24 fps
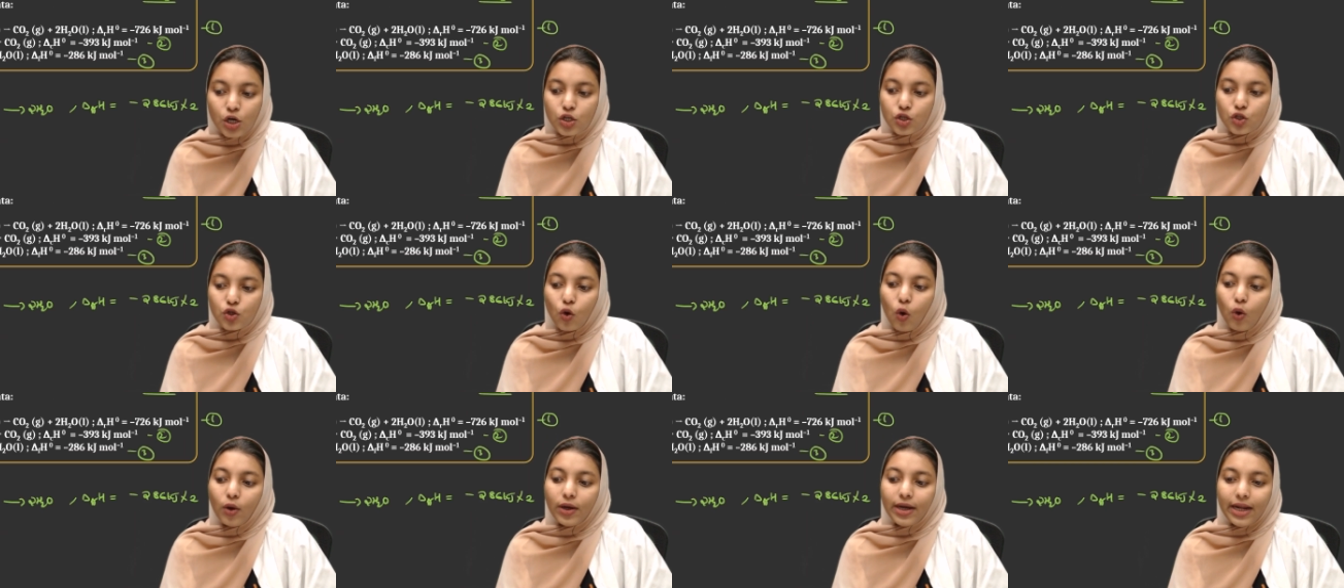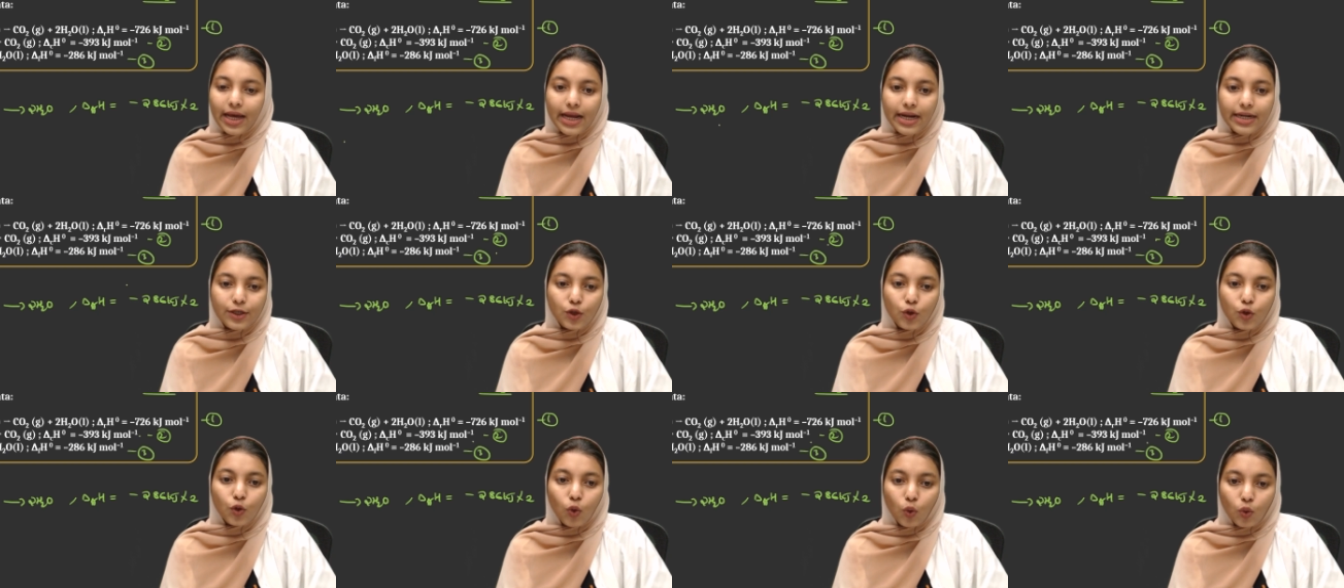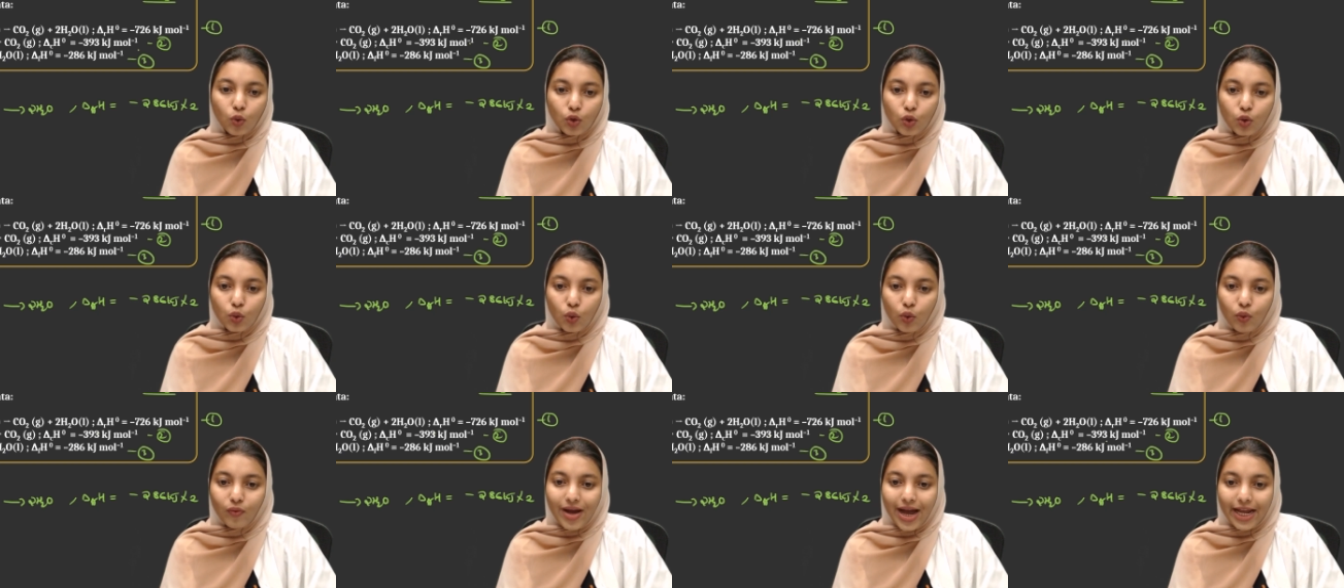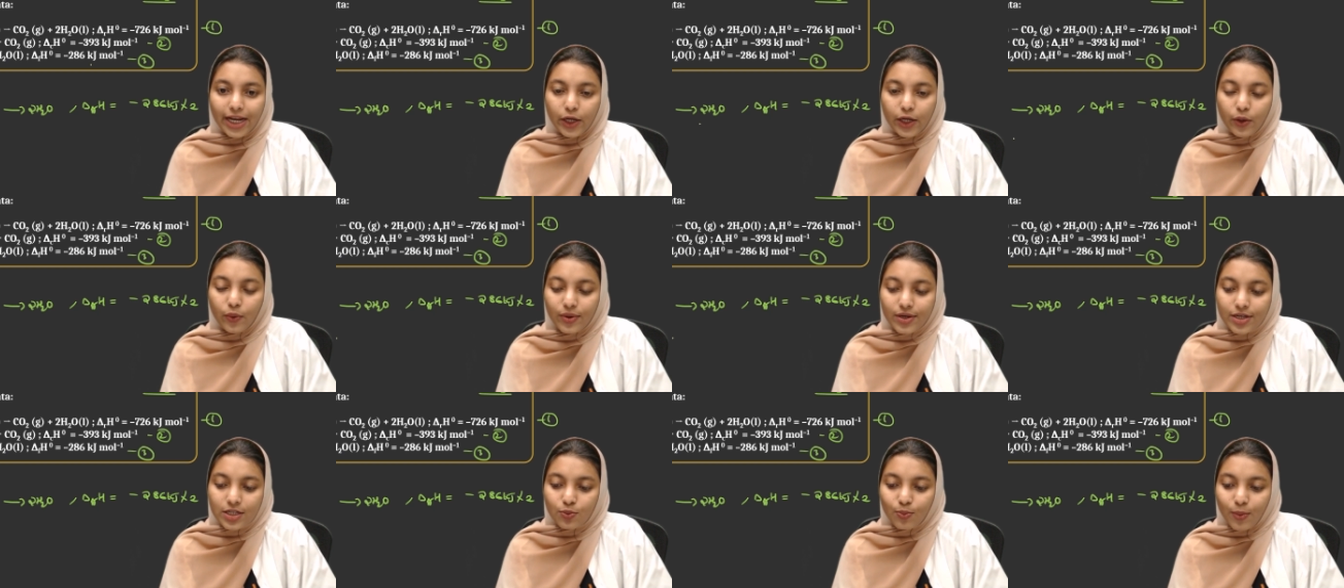So the 2
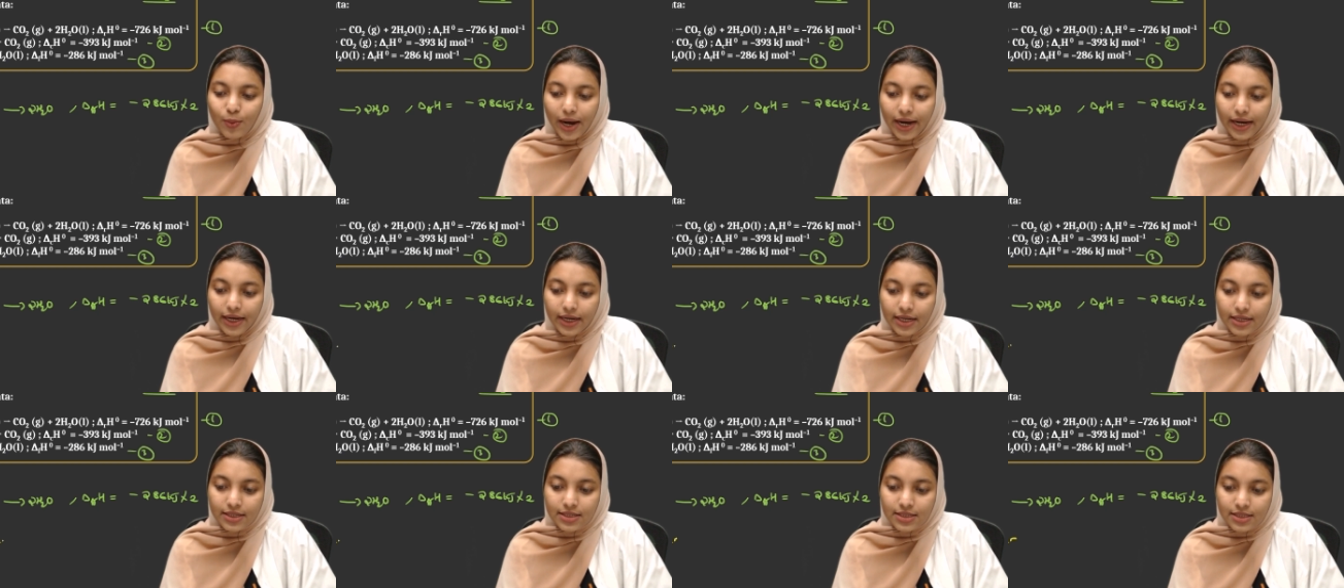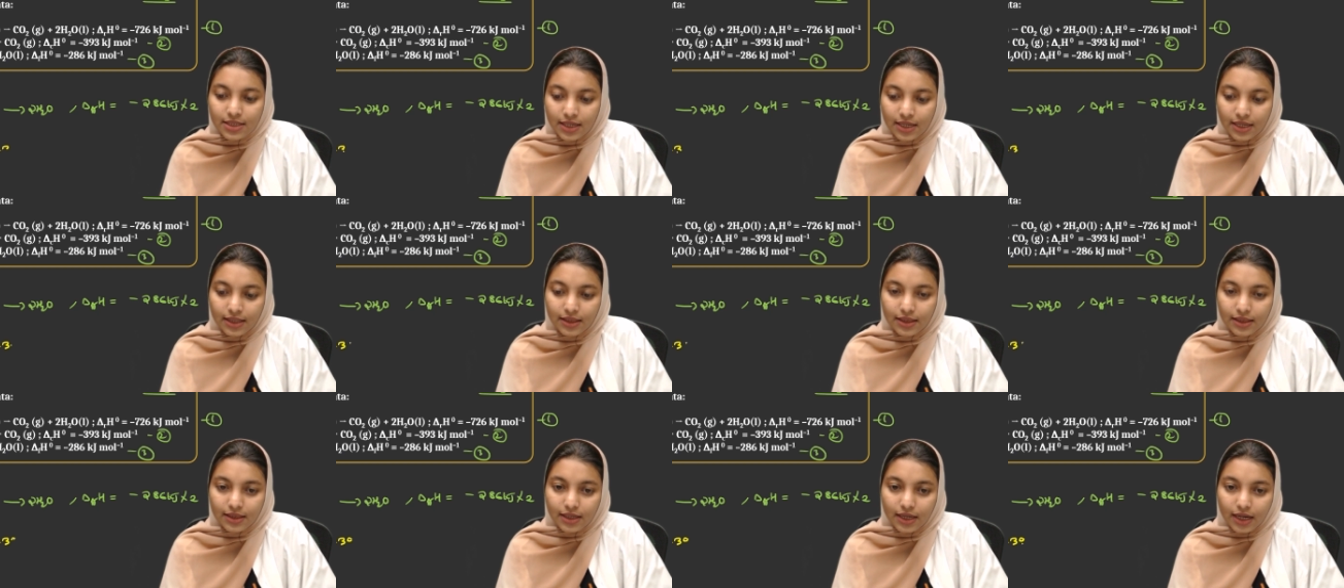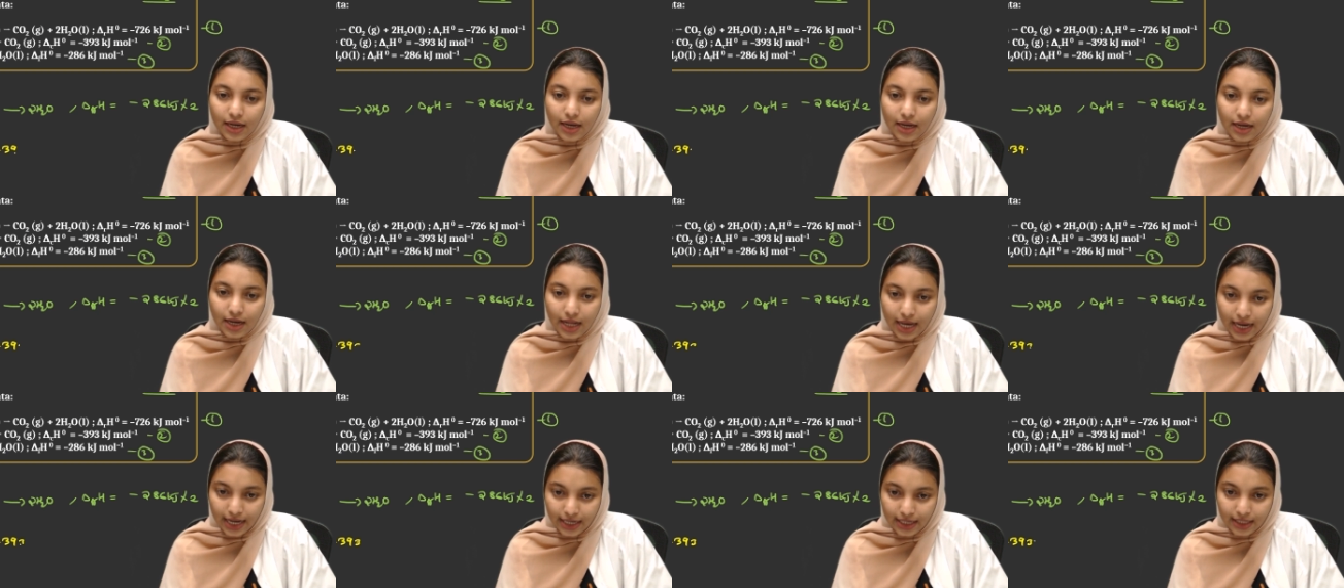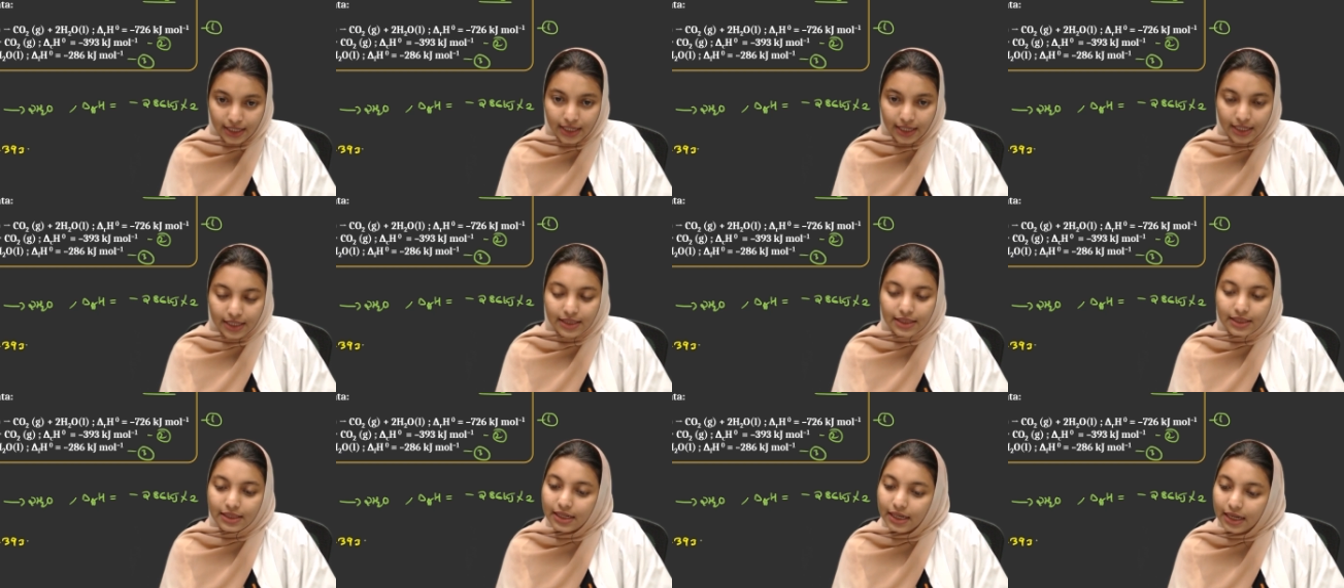value is minus
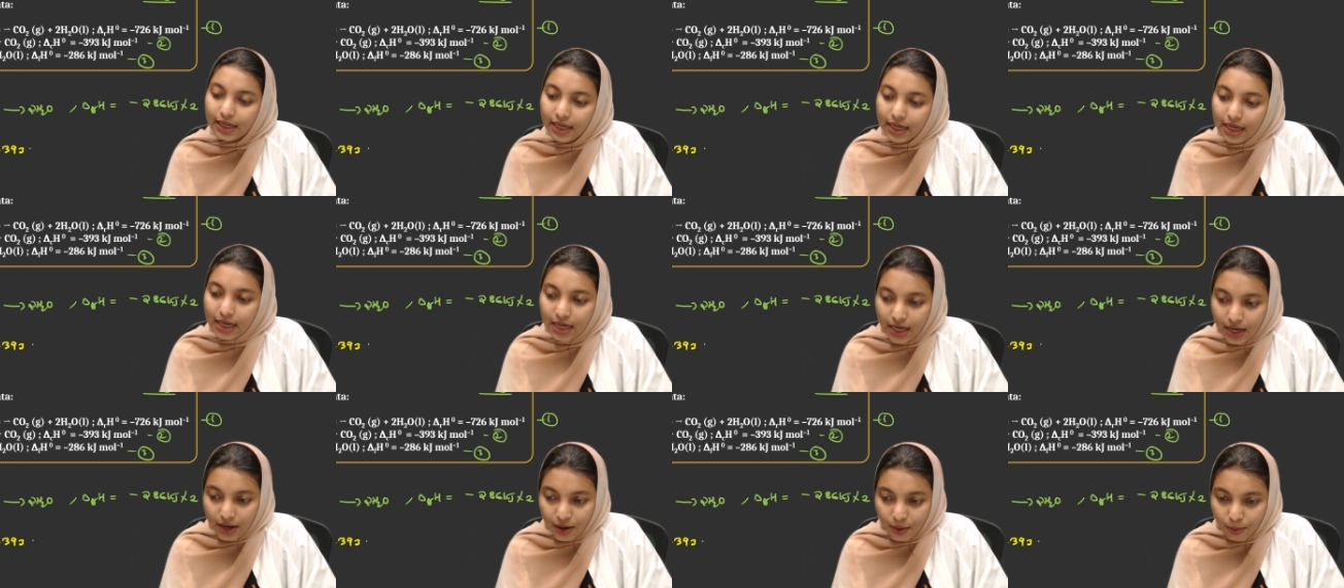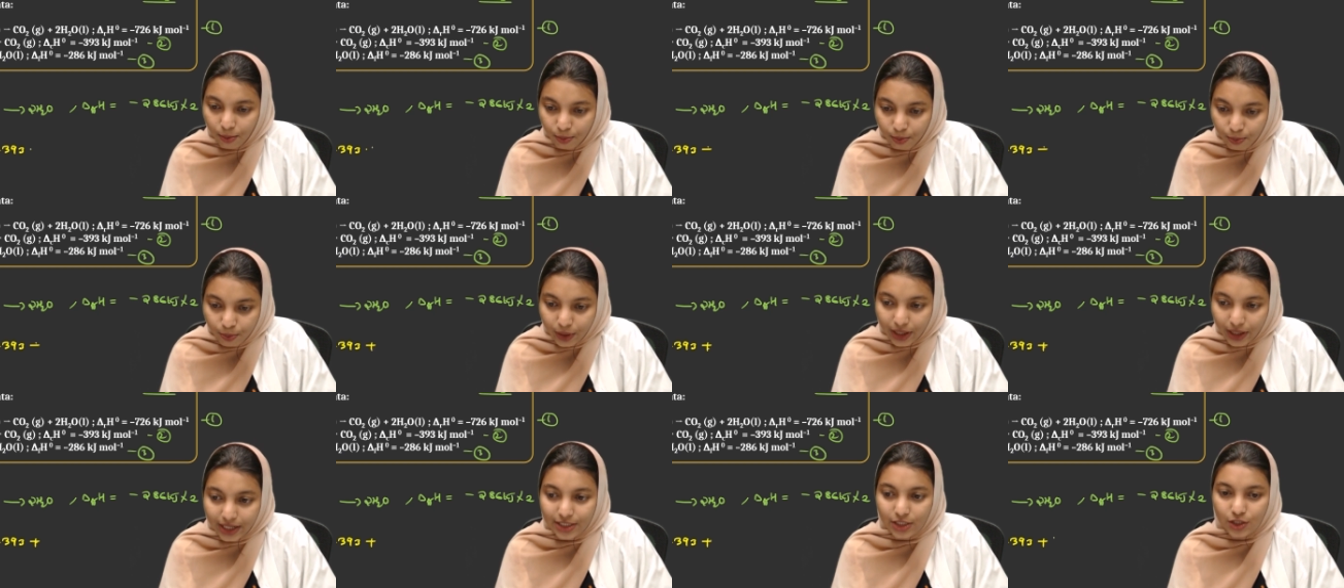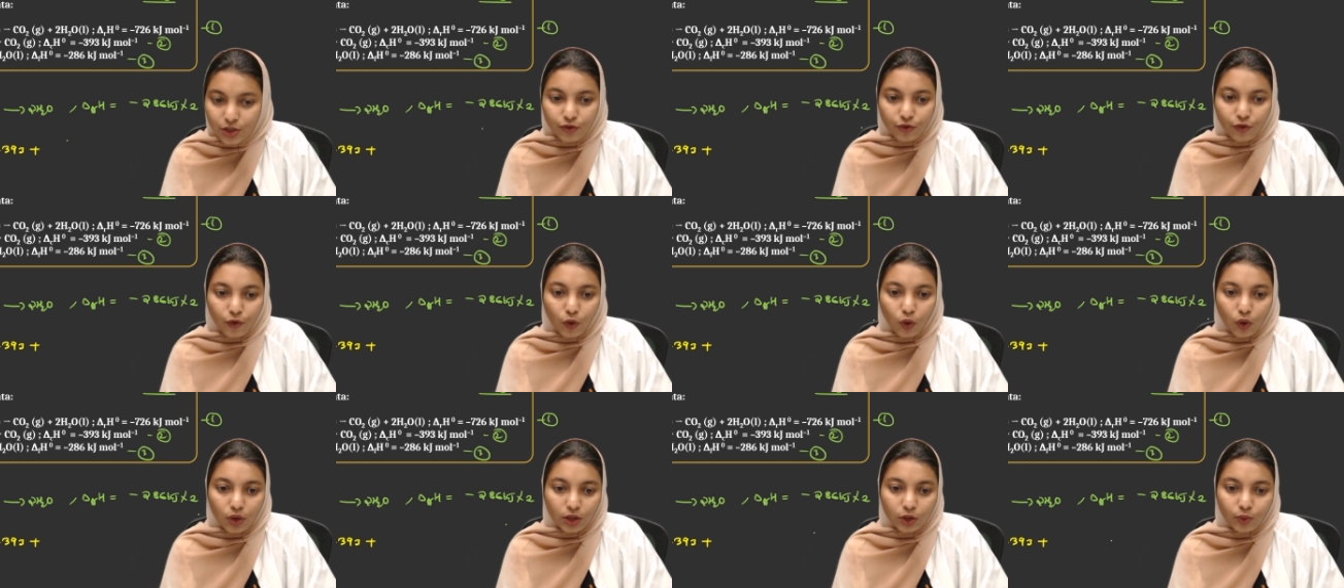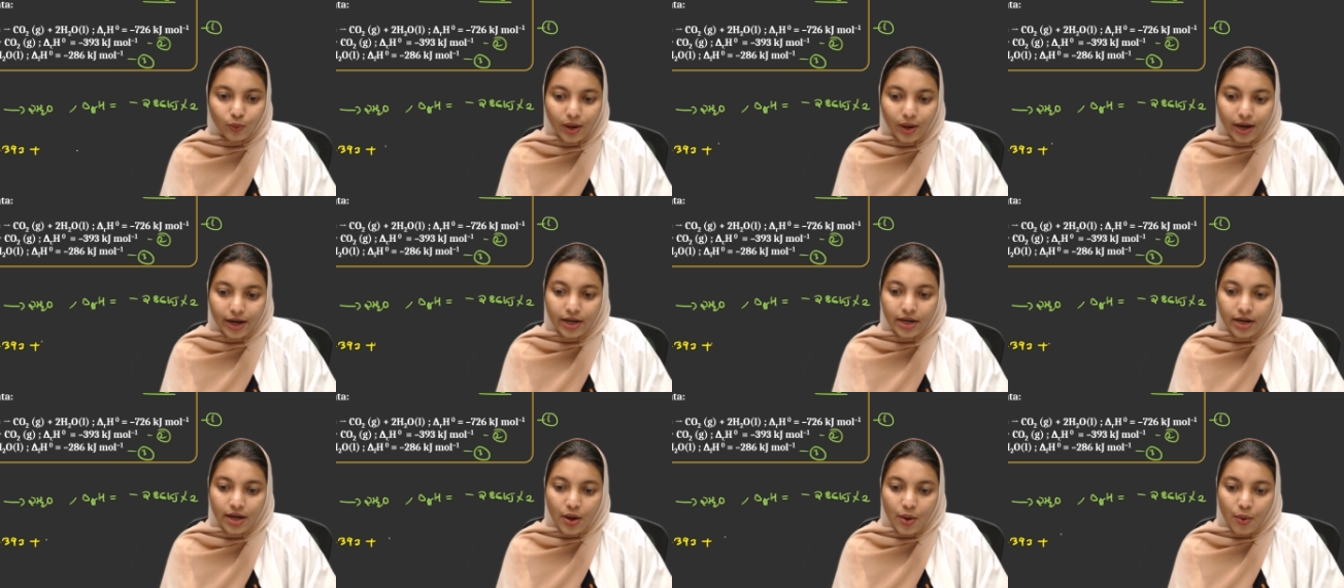393 plus fourth one